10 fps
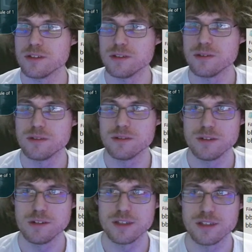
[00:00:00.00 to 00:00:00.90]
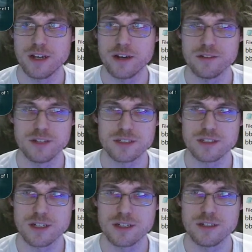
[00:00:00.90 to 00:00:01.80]
you hit the toggle next
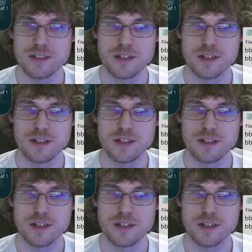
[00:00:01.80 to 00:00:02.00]
again